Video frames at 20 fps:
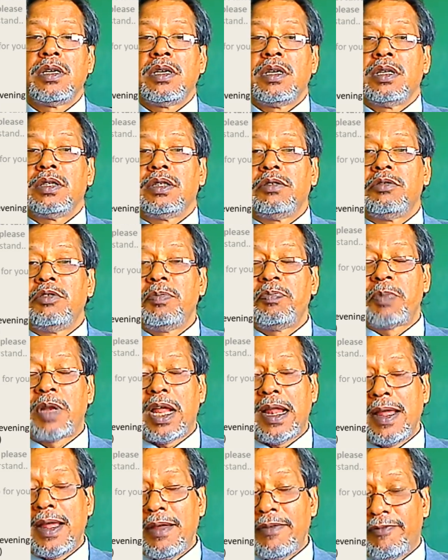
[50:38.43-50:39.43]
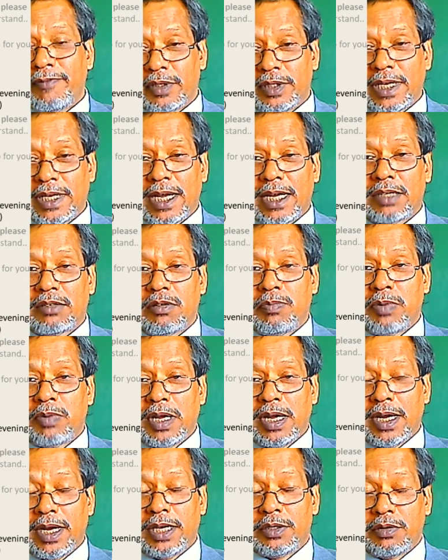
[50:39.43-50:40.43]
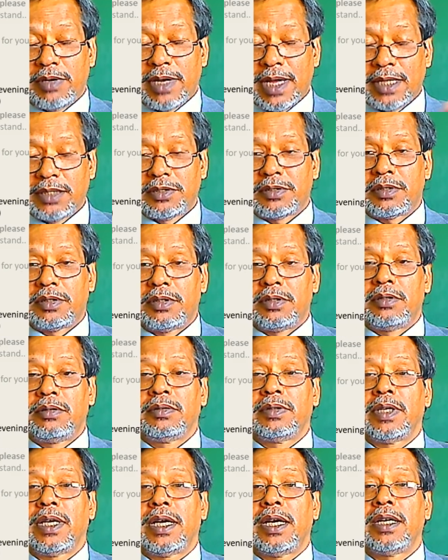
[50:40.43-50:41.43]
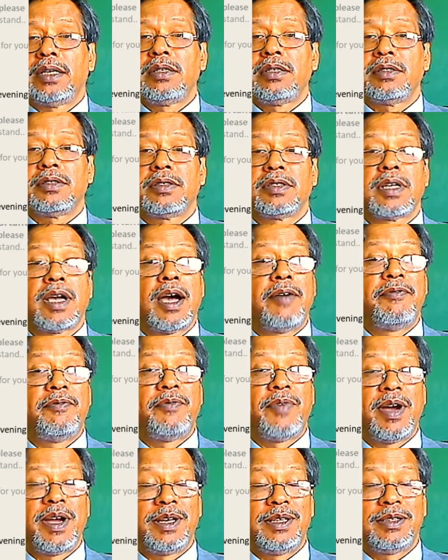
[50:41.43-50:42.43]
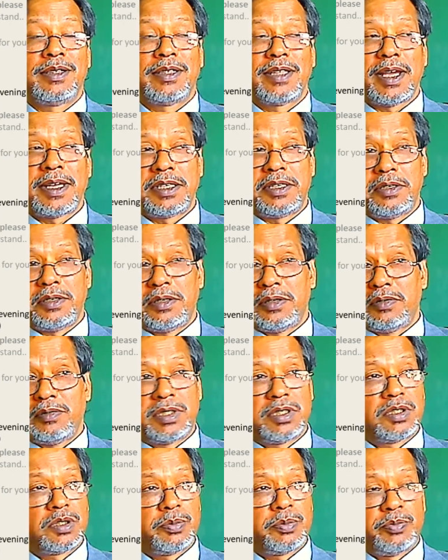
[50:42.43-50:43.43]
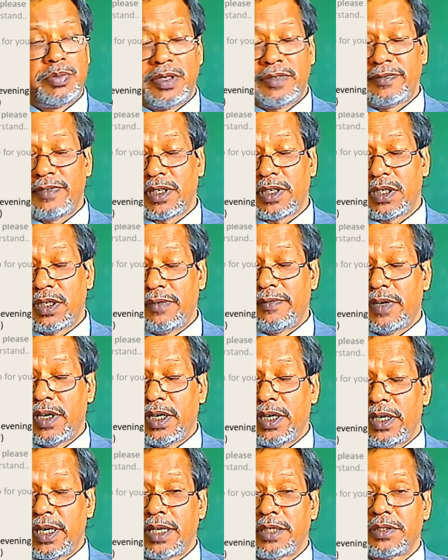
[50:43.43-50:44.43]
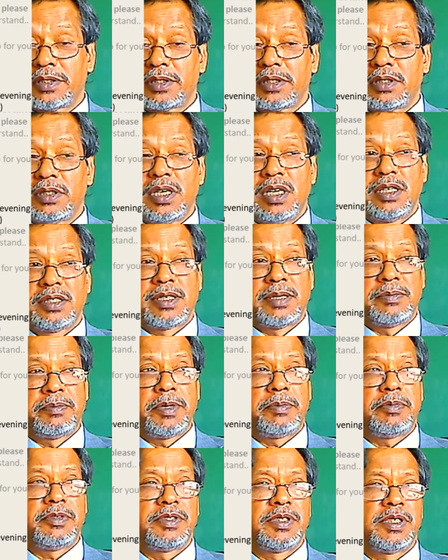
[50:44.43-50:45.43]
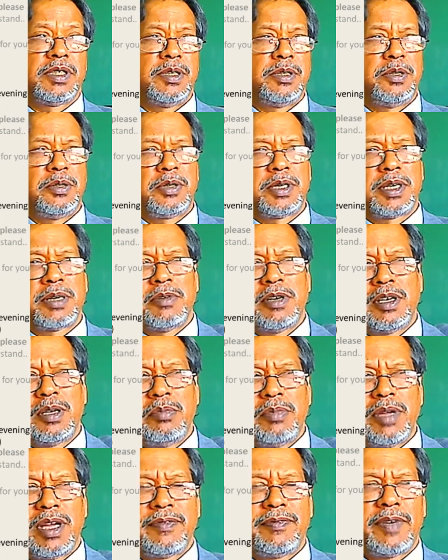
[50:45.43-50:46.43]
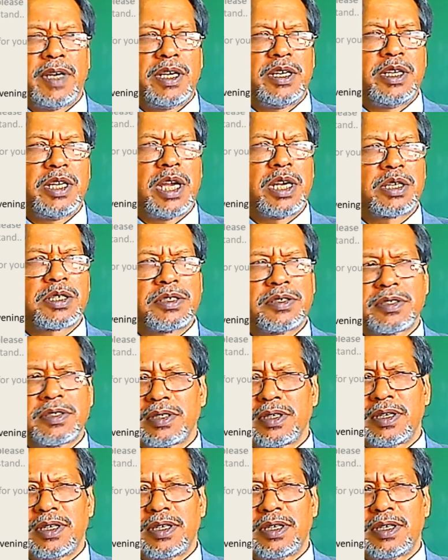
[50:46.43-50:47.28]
The reply to answer that, you say, I'm fine, thank you, which is a perfectly fine answer. Some people say, no, come on, make variations.